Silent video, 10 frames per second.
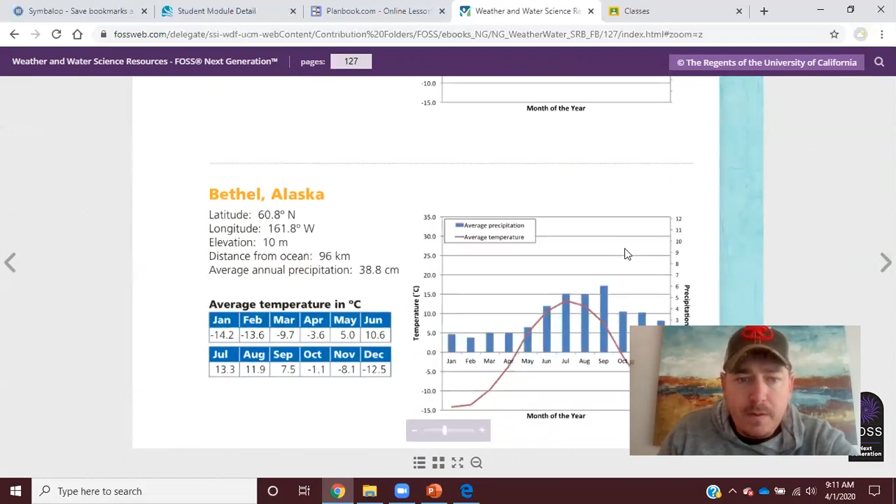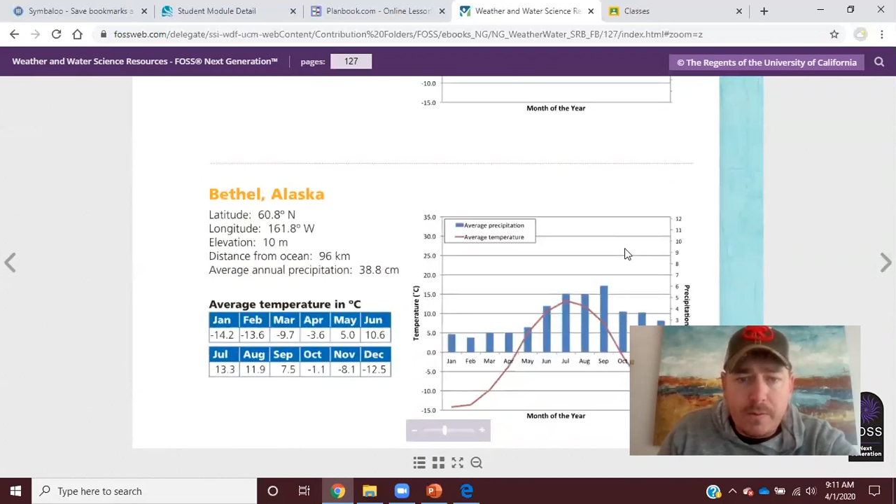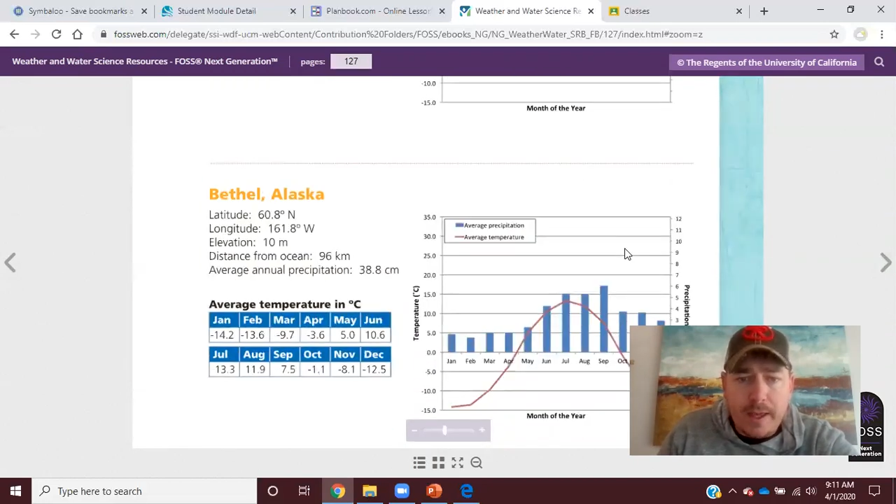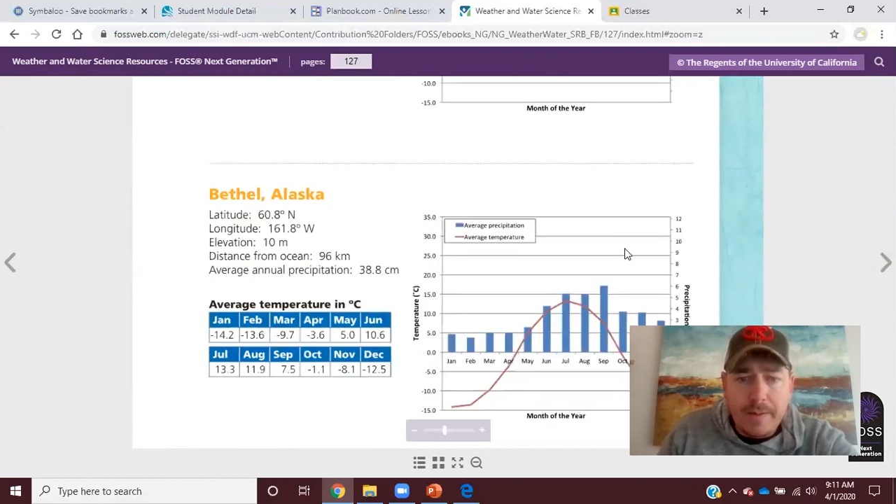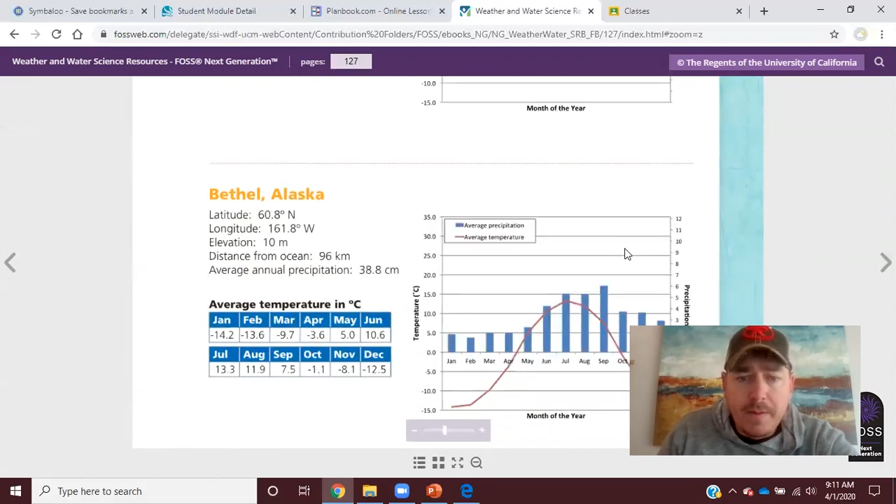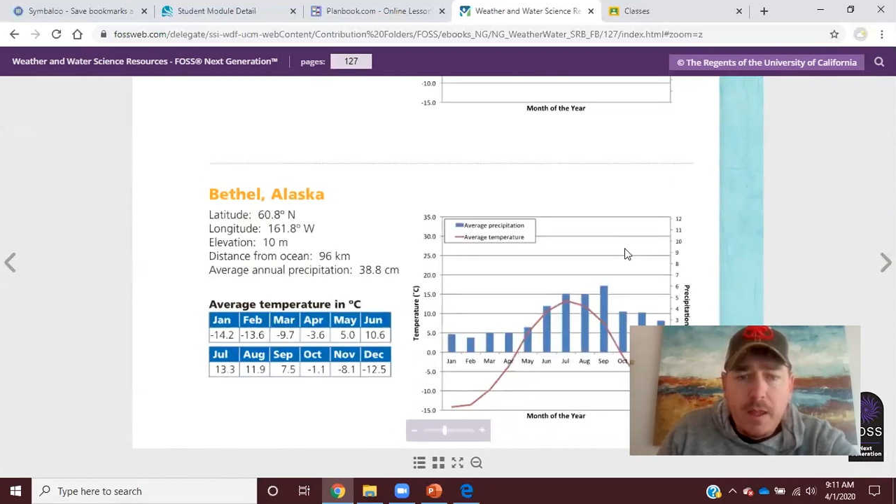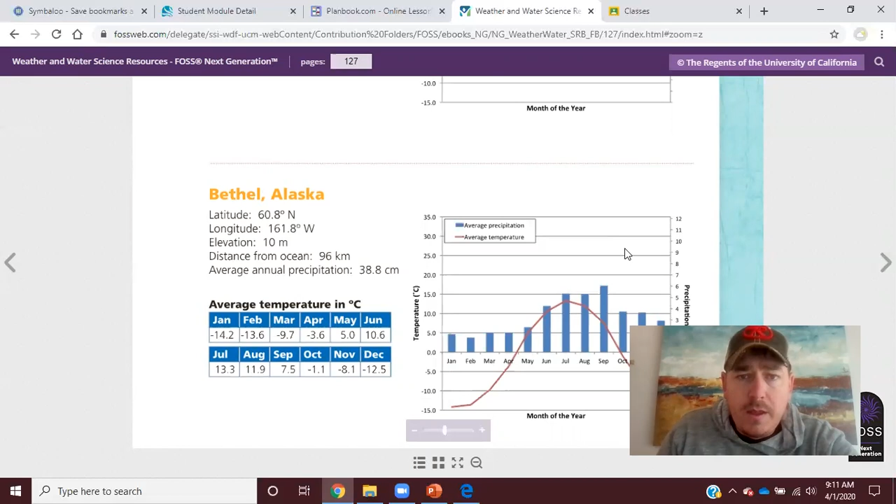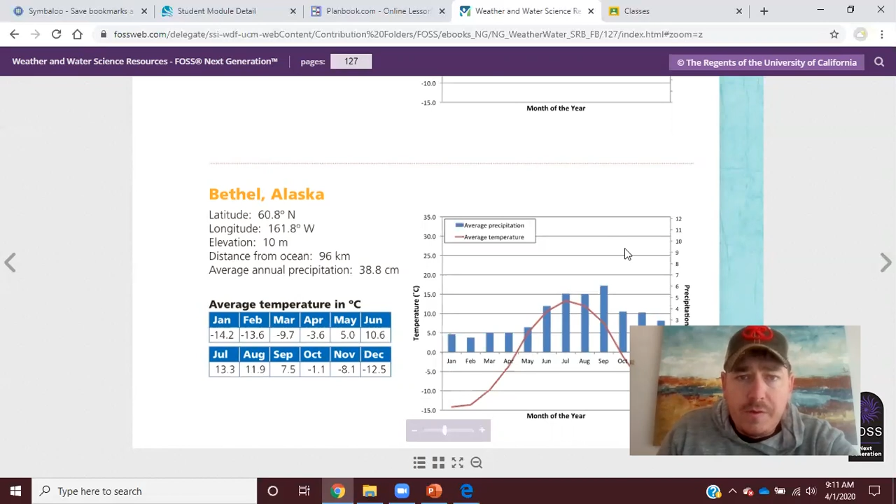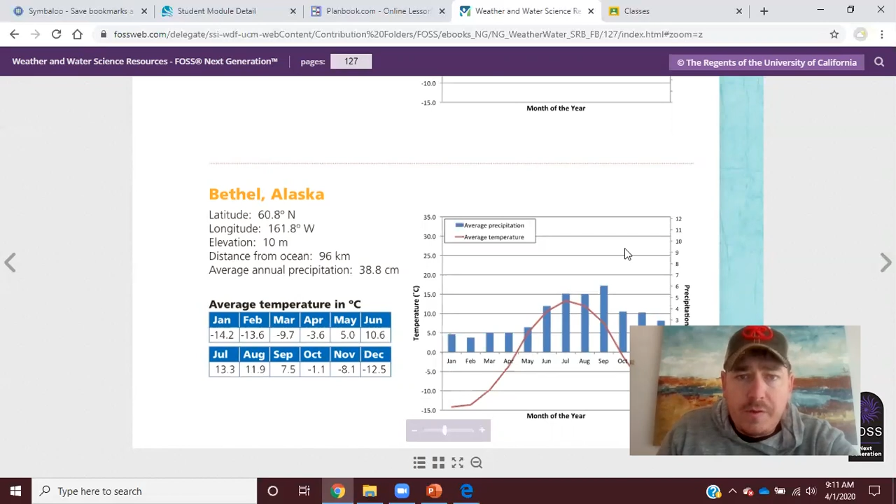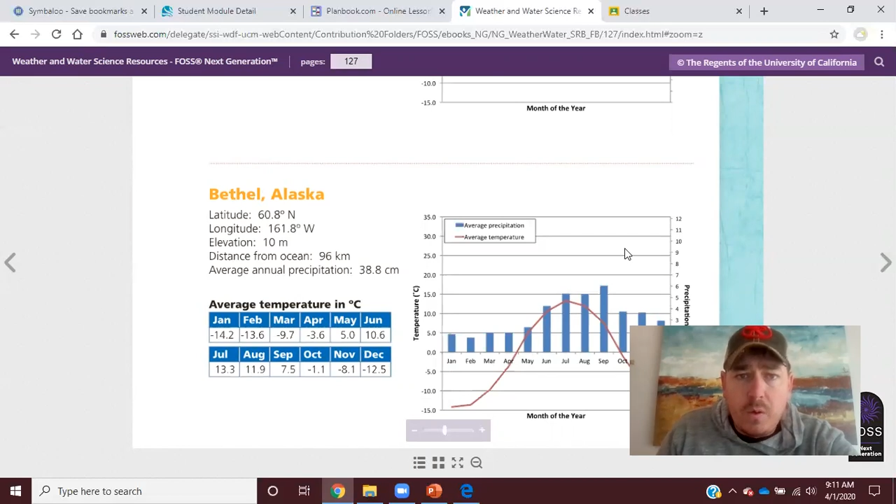Okay,
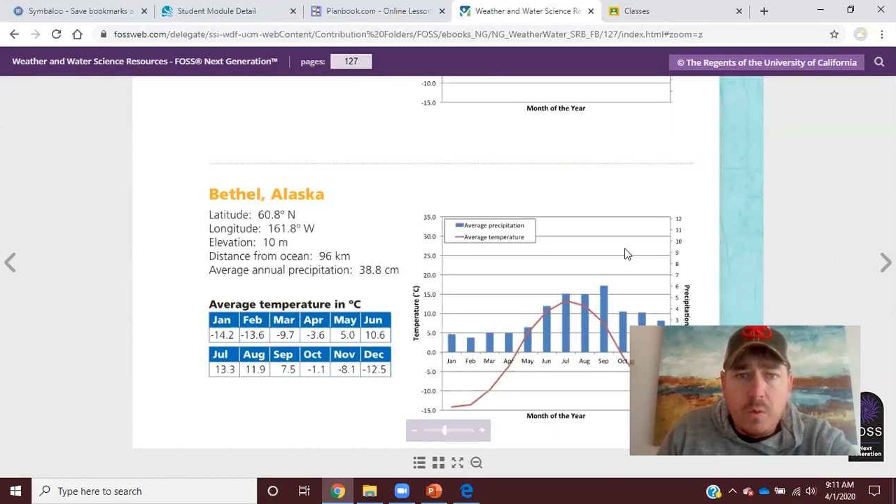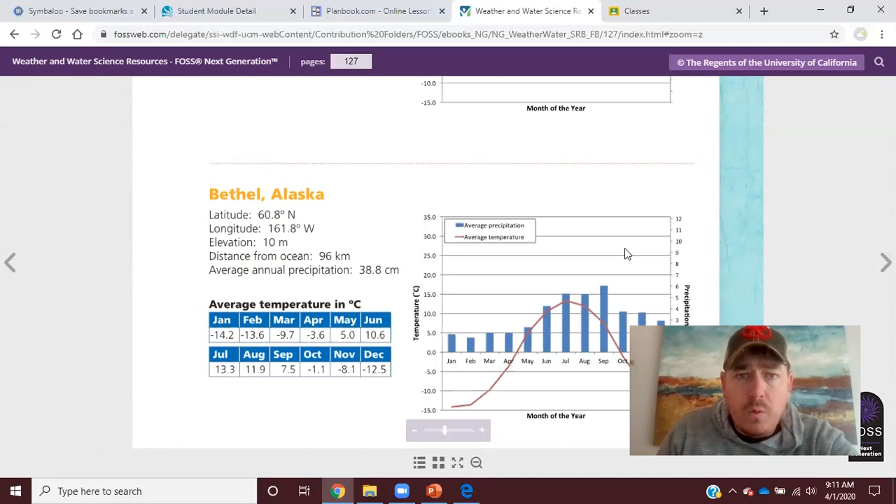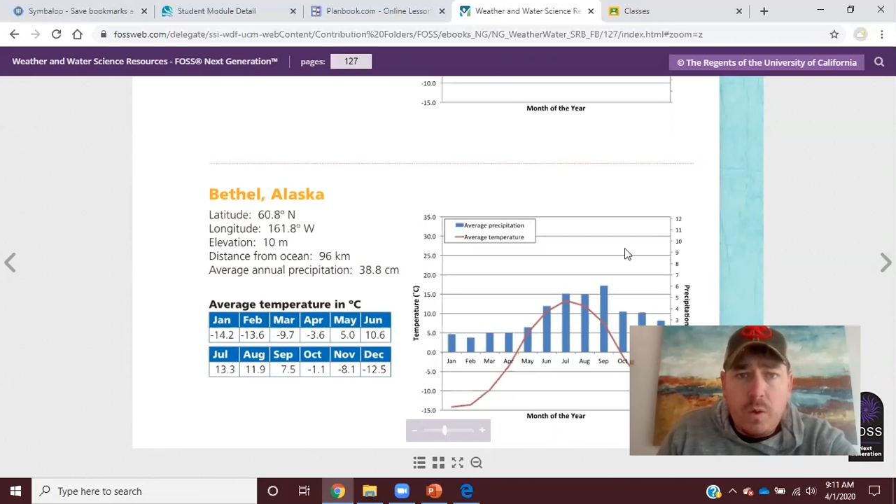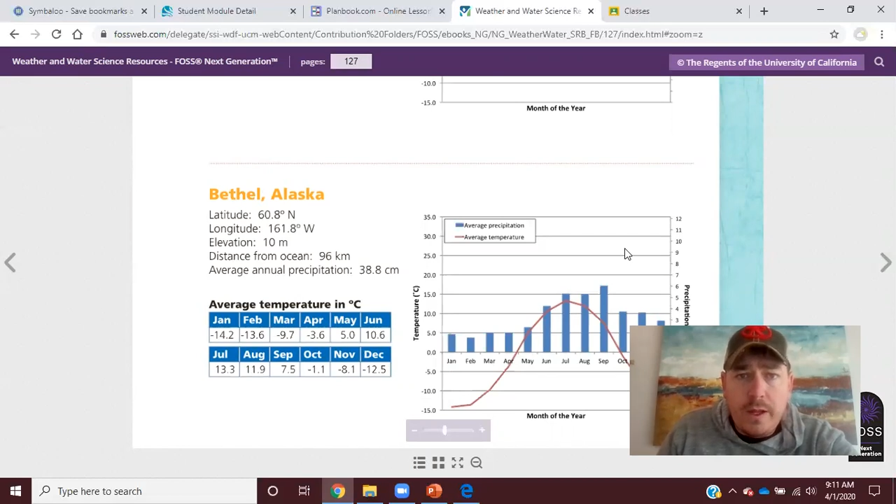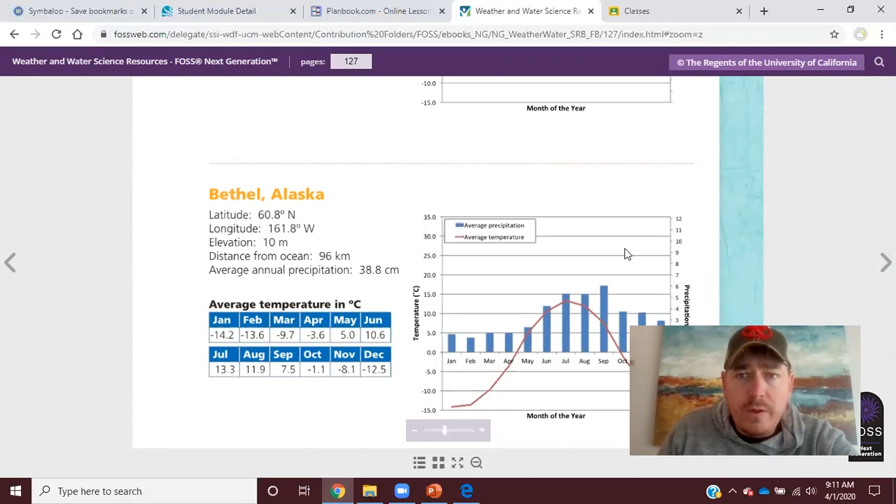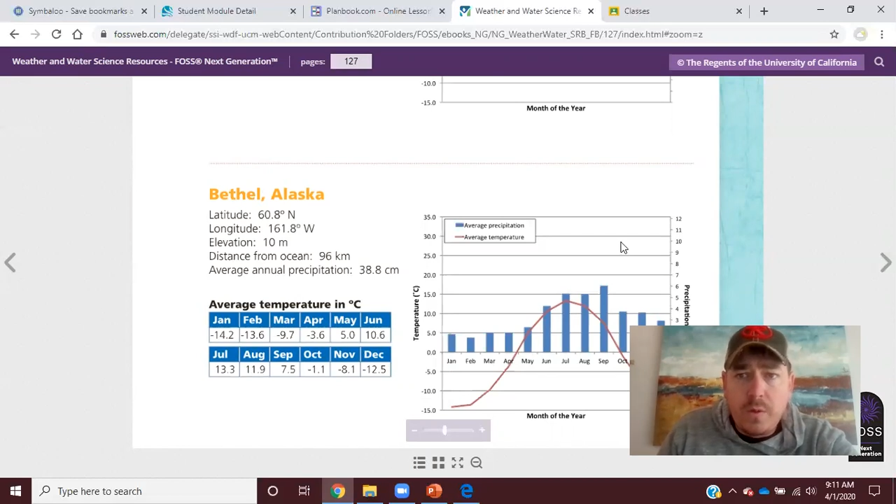so what